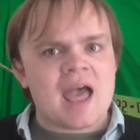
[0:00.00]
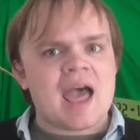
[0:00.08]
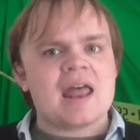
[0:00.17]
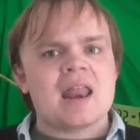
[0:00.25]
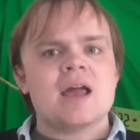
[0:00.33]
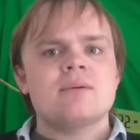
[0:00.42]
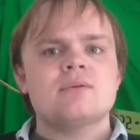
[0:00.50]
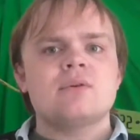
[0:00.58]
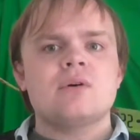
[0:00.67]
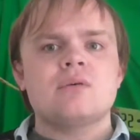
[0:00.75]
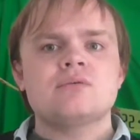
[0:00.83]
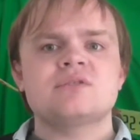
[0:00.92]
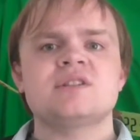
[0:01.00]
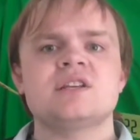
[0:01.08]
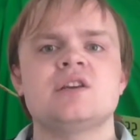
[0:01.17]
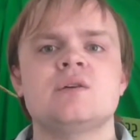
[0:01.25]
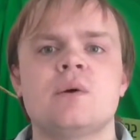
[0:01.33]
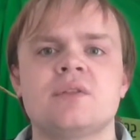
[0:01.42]
and I will all
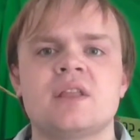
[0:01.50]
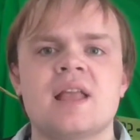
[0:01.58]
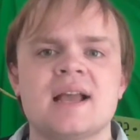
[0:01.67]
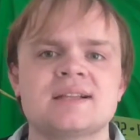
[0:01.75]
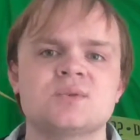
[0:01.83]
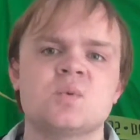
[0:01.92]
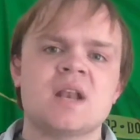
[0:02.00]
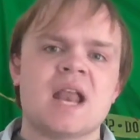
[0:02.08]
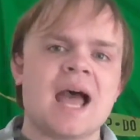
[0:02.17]
see you on the next one.